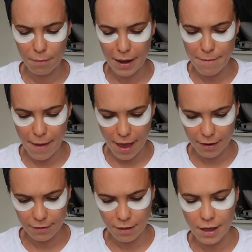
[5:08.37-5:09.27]

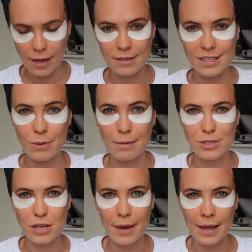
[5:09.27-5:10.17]
playback so that I can see what
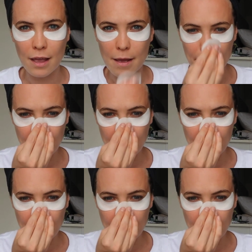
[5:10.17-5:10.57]
I'm doing.